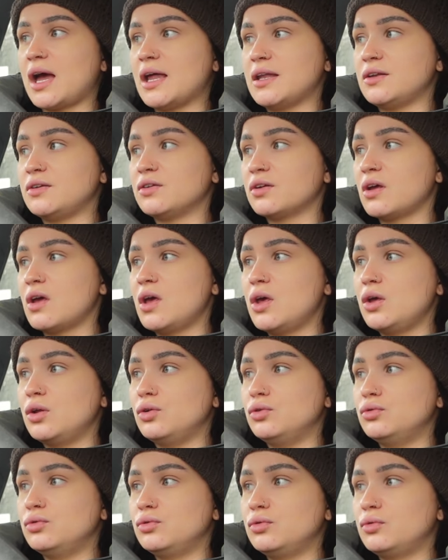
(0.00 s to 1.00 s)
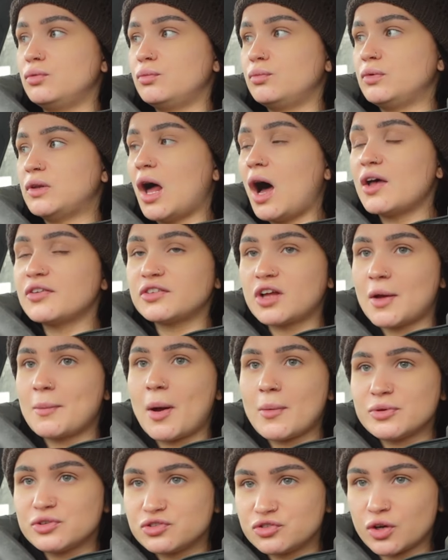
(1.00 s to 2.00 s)
And last time
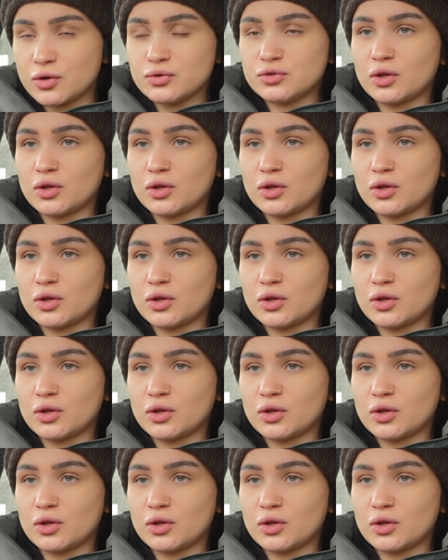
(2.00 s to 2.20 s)
I was so